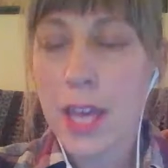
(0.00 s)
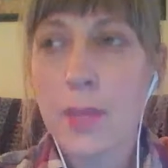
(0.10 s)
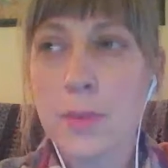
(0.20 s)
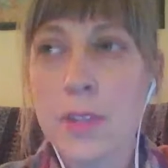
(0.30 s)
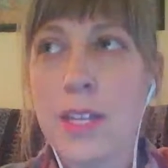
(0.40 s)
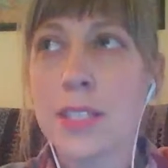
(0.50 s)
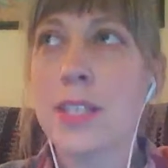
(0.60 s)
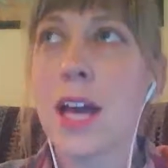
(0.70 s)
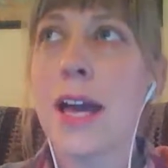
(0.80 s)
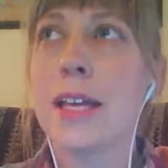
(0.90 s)
and
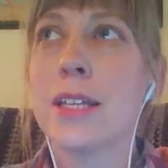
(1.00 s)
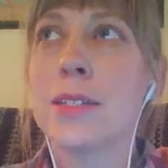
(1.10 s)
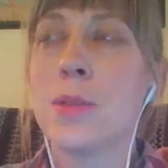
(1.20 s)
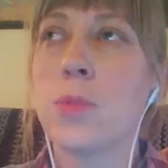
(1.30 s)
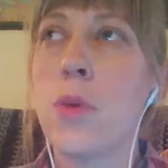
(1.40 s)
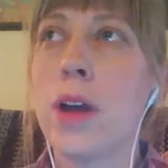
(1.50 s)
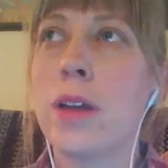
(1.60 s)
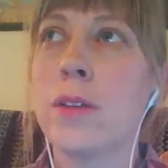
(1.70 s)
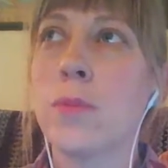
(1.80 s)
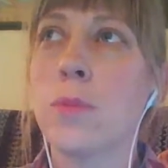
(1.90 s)
Esau is the
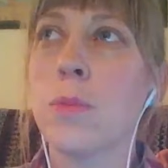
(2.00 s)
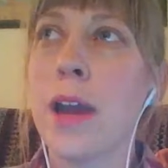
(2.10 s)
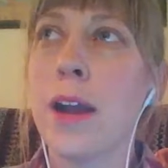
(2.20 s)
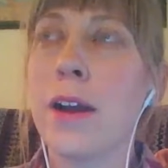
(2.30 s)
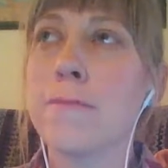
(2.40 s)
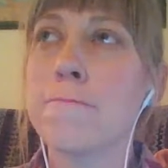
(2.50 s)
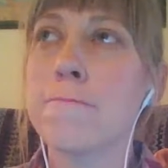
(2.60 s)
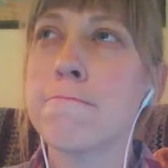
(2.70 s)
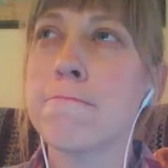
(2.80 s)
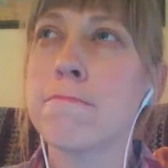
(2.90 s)
one where
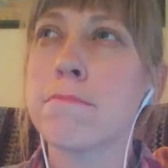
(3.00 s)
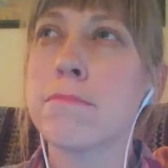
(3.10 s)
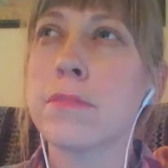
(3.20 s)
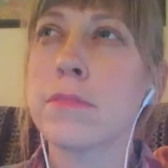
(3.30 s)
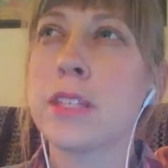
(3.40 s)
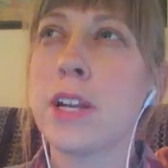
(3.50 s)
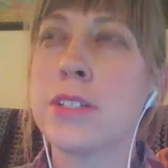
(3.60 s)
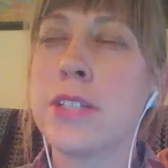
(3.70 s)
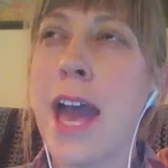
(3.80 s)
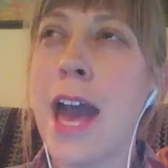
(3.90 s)
their
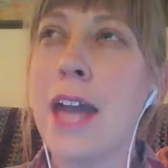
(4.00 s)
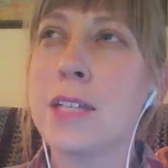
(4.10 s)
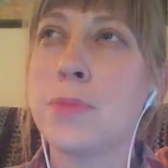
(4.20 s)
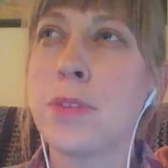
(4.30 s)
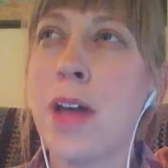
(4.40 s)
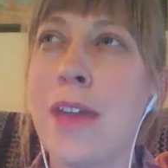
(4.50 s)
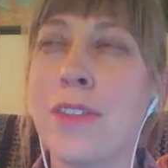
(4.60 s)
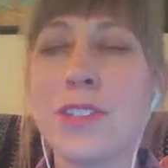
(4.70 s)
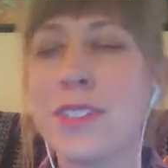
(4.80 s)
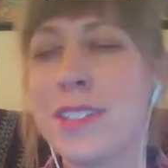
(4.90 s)
dad is blind.
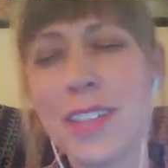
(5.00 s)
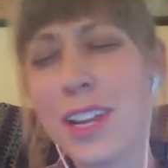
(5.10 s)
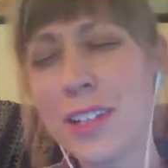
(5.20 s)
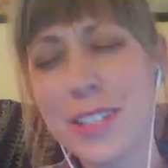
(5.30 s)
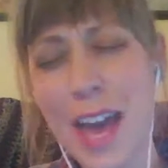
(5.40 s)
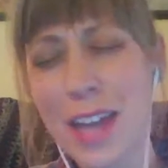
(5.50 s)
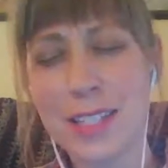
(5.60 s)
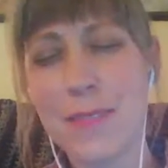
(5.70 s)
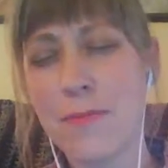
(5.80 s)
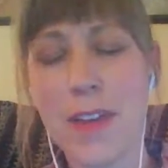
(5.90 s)
Their dad is
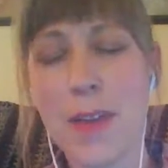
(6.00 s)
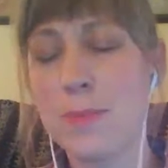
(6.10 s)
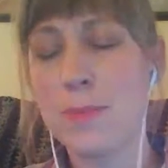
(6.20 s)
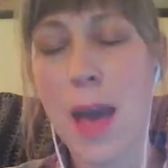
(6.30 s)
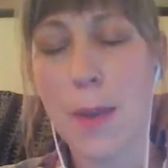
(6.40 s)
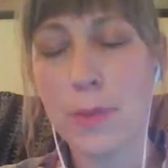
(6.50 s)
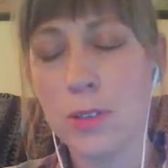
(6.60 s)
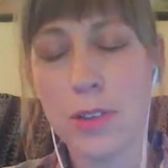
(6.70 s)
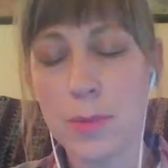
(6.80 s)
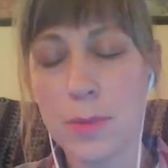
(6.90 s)
some famous Bible dude.
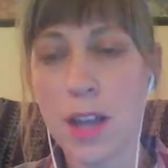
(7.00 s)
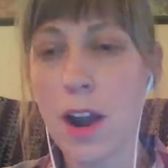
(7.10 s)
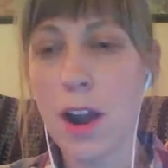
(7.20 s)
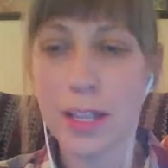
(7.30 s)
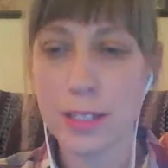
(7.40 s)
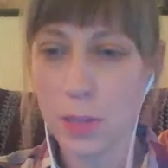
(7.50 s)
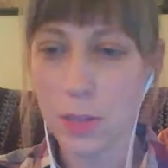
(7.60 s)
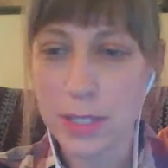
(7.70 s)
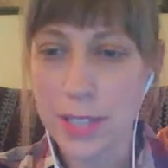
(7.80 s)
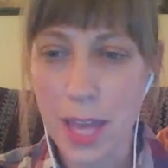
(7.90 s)
I'm sorry, it could be
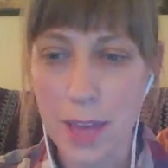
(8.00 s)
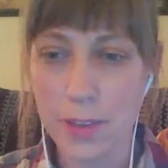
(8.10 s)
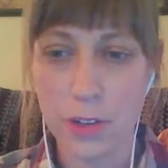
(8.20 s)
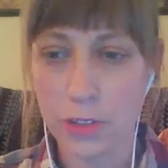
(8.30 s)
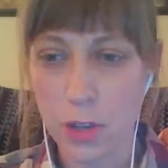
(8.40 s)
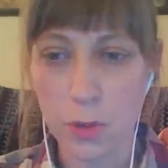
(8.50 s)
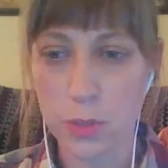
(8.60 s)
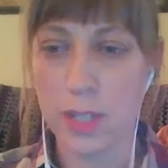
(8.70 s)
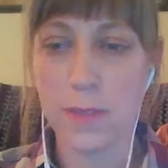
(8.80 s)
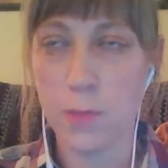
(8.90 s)
David or
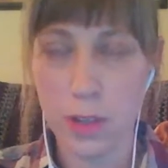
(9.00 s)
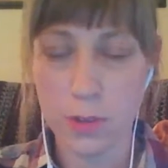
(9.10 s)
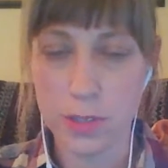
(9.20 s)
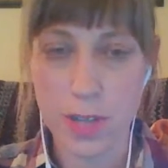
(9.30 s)
Joseph, one of those names